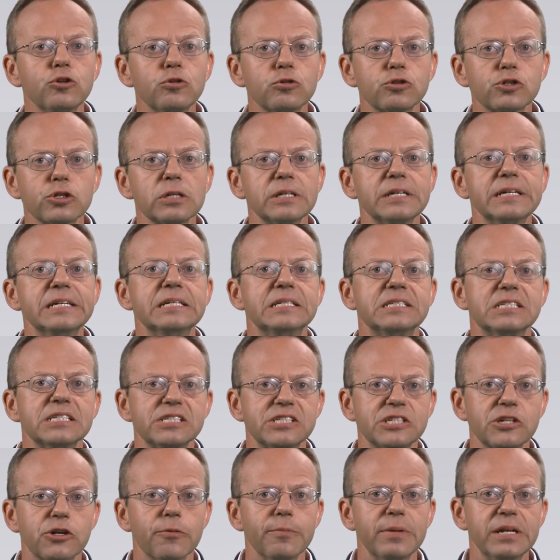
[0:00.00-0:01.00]
usually
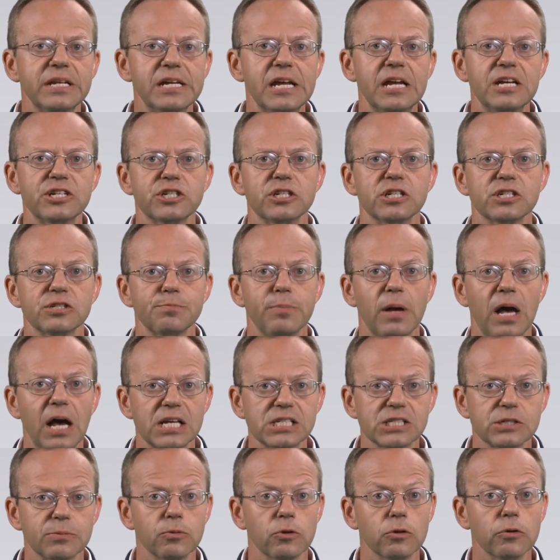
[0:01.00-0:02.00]
disintermediation is
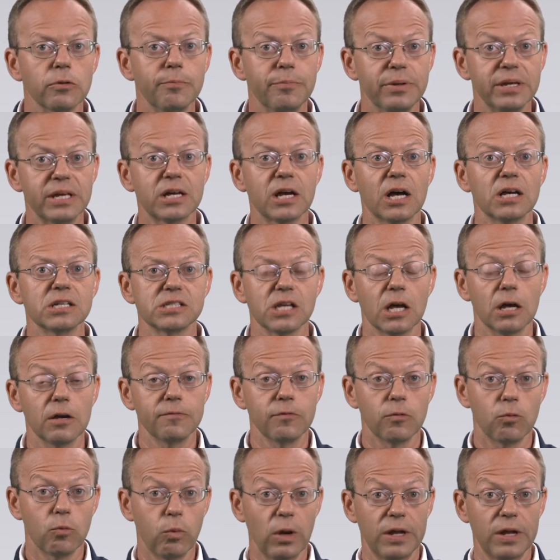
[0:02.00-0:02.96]
possible because of,